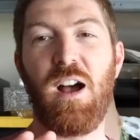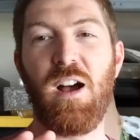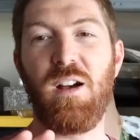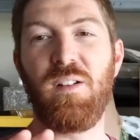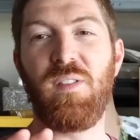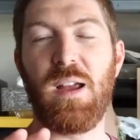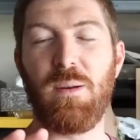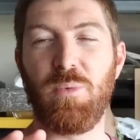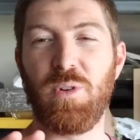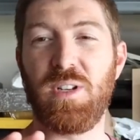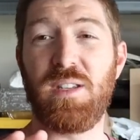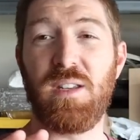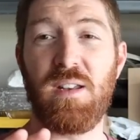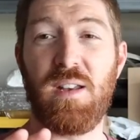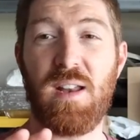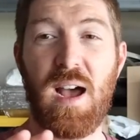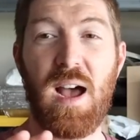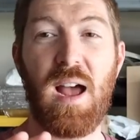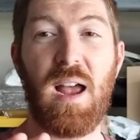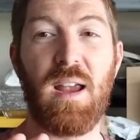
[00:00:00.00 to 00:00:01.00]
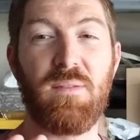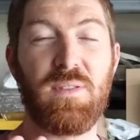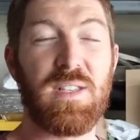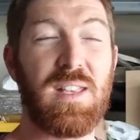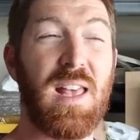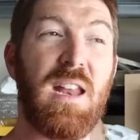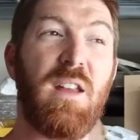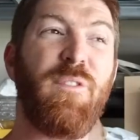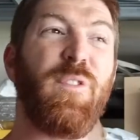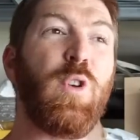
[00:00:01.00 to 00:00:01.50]
of Emerson knives
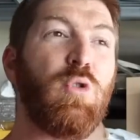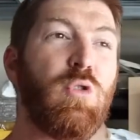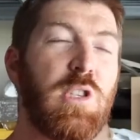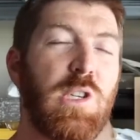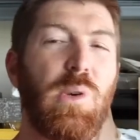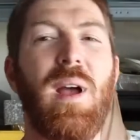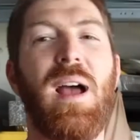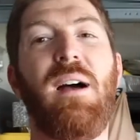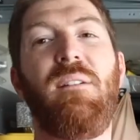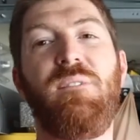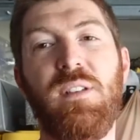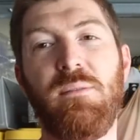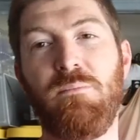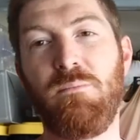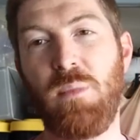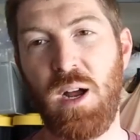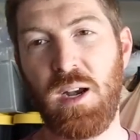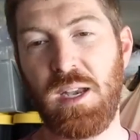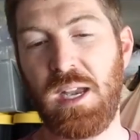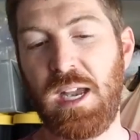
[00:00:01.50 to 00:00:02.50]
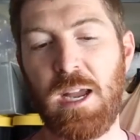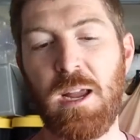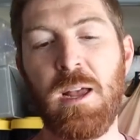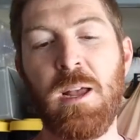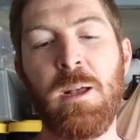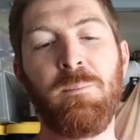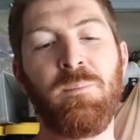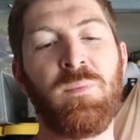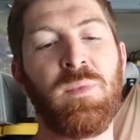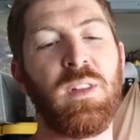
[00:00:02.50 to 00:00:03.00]
that if you do have the money,
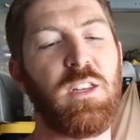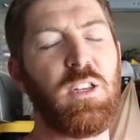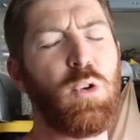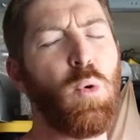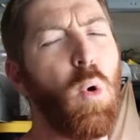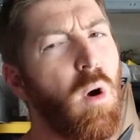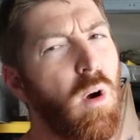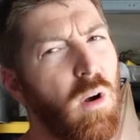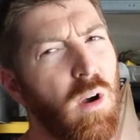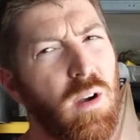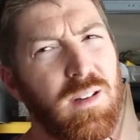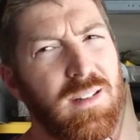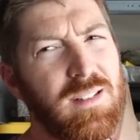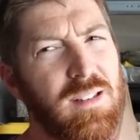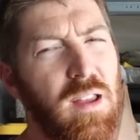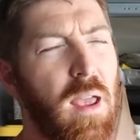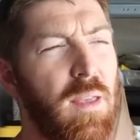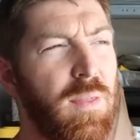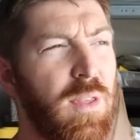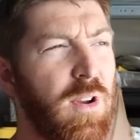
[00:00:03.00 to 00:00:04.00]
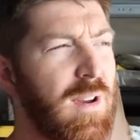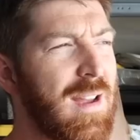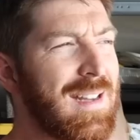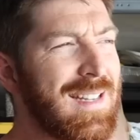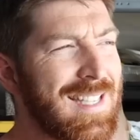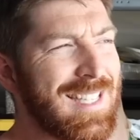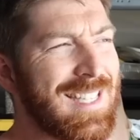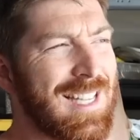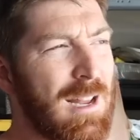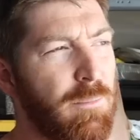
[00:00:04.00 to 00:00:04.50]
you are, there
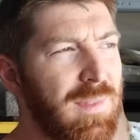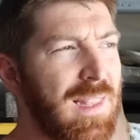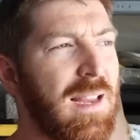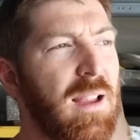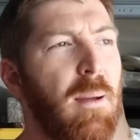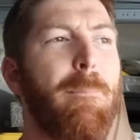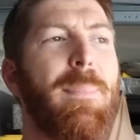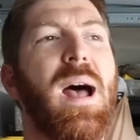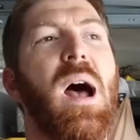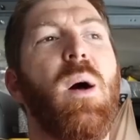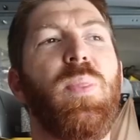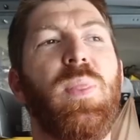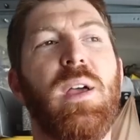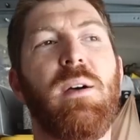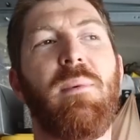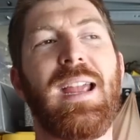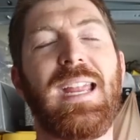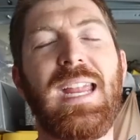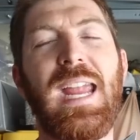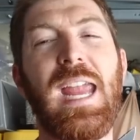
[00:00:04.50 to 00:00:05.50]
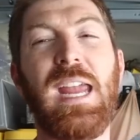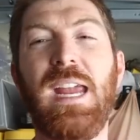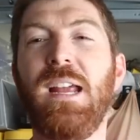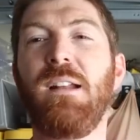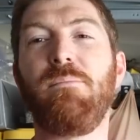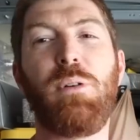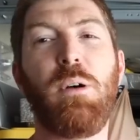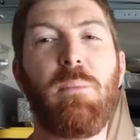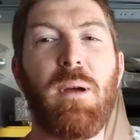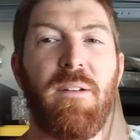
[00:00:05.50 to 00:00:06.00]
is something about them. I
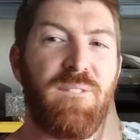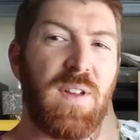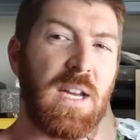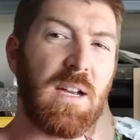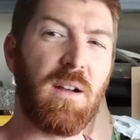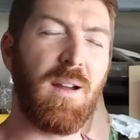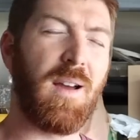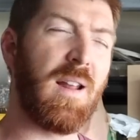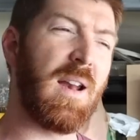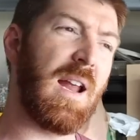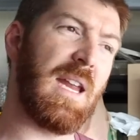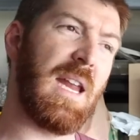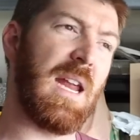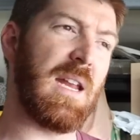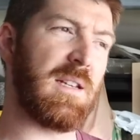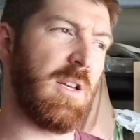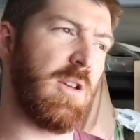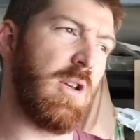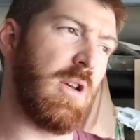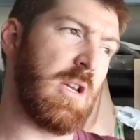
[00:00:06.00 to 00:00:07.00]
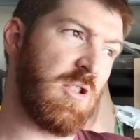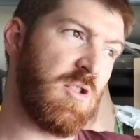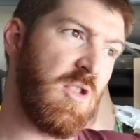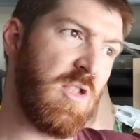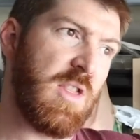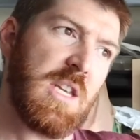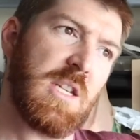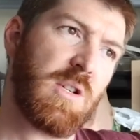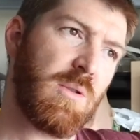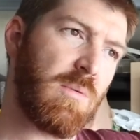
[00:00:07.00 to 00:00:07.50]
can't put my finger on it. I can't tell you it's
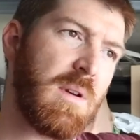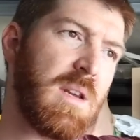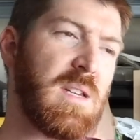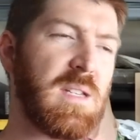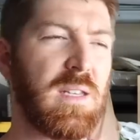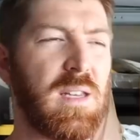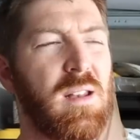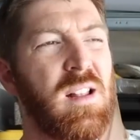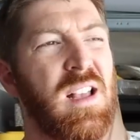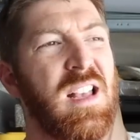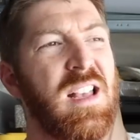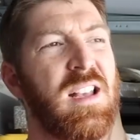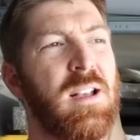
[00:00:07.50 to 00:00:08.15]
this reason